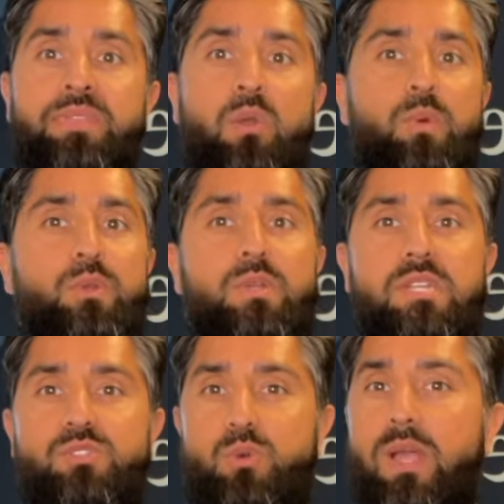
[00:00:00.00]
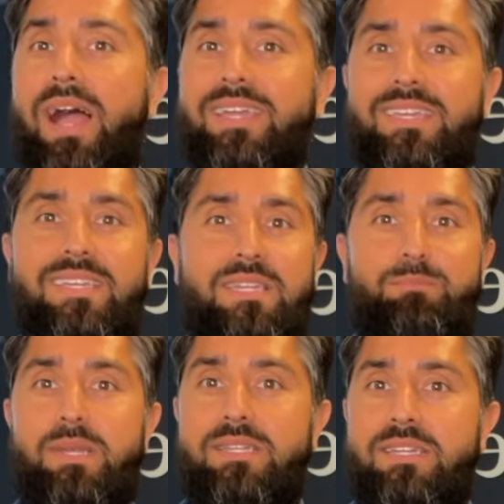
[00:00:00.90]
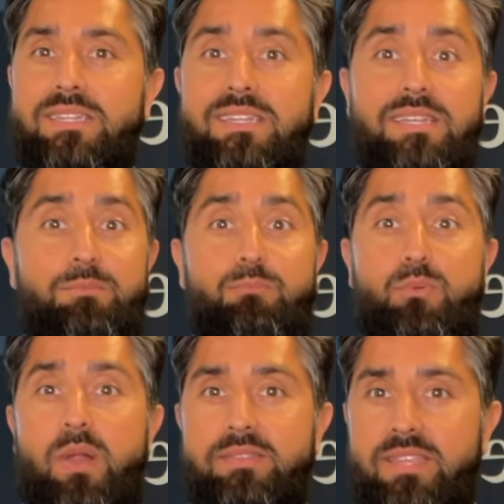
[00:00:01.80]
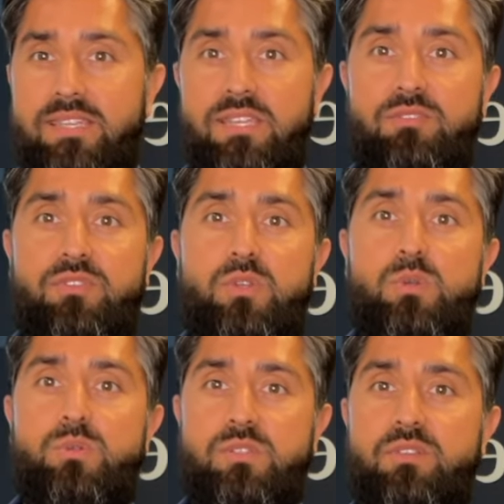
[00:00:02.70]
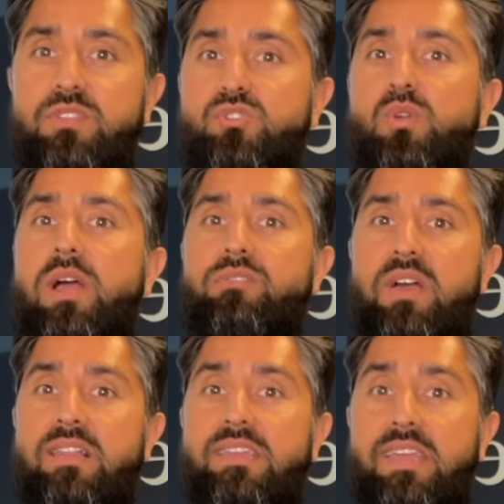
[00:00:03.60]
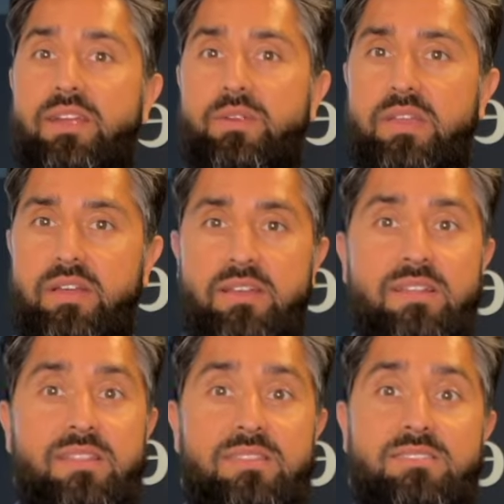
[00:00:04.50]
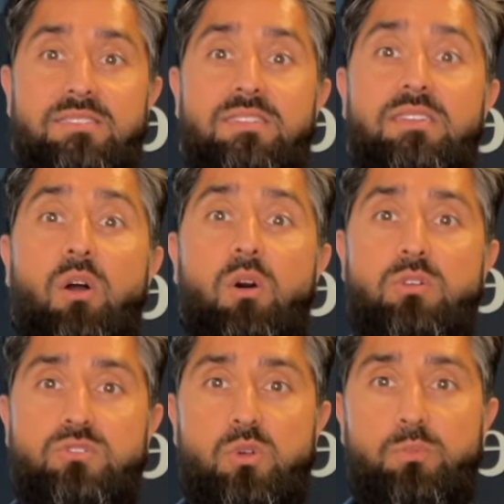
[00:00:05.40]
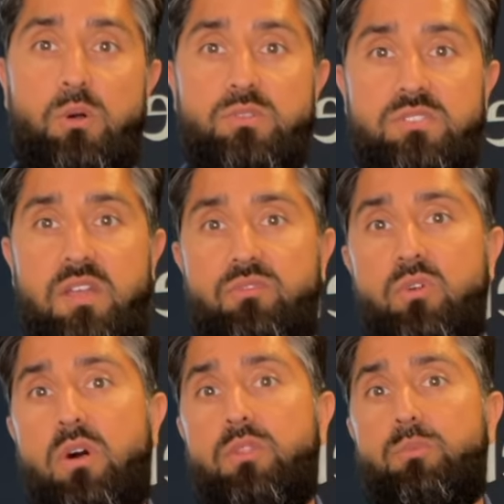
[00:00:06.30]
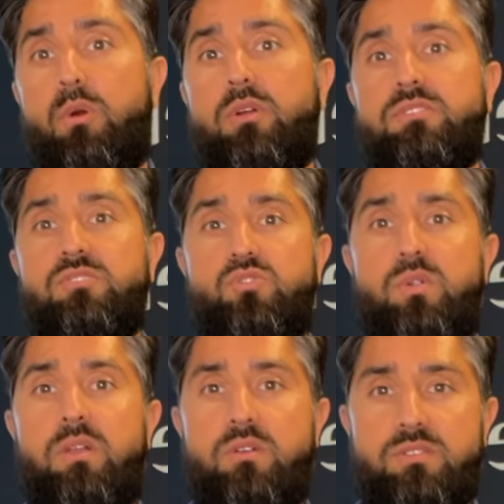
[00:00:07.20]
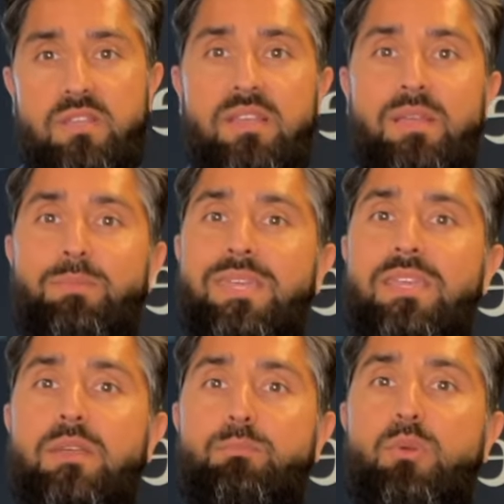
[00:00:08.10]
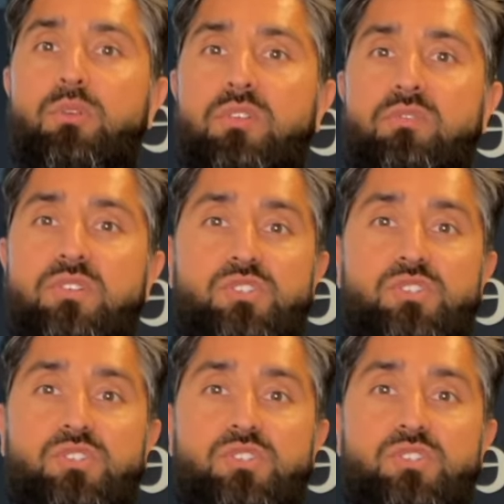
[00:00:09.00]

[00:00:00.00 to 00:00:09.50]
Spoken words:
where you can enjoy hiking and picnicking and breathtaking views of the Tri-Valley area. The city also boasts several other parks and trails, making it perfect for